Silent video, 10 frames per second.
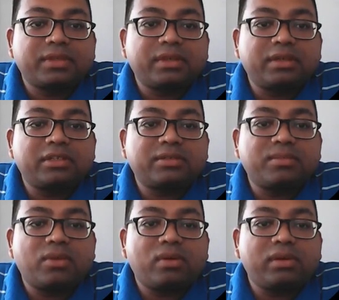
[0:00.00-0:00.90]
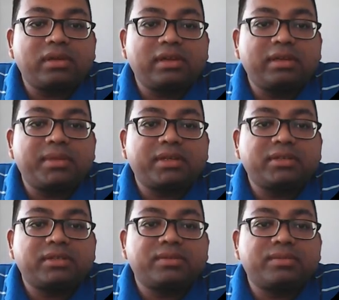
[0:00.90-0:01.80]
a small
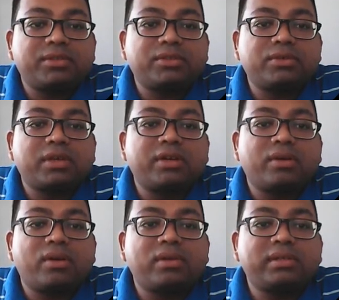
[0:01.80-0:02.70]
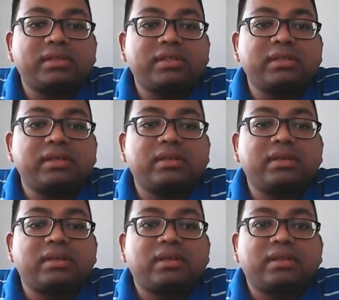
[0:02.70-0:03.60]
element which you can all see,
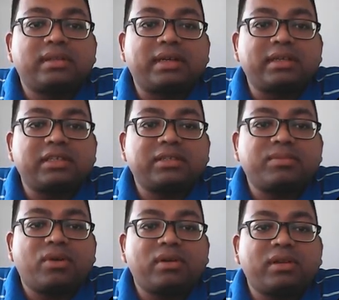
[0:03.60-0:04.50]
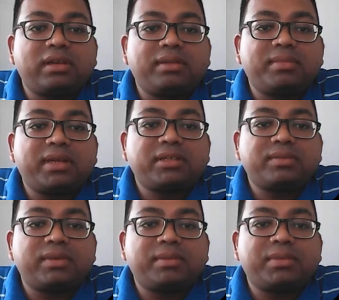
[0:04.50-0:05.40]
that a small element
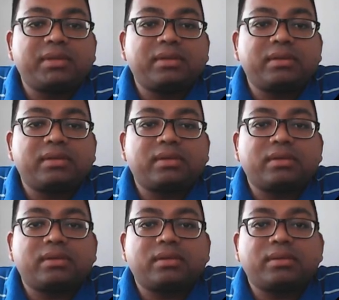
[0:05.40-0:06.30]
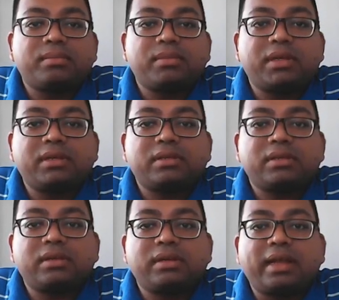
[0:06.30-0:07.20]
will be made
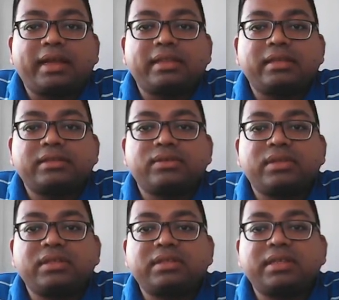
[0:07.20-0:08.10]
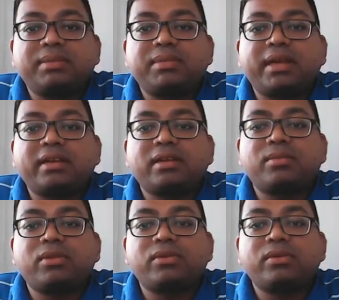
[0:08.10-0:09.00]
like this. So in the same
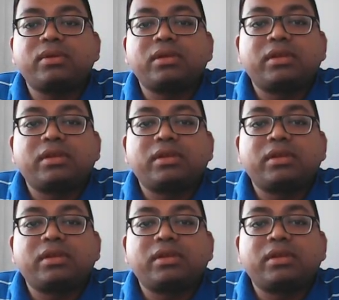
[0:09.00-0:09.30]
diagram, although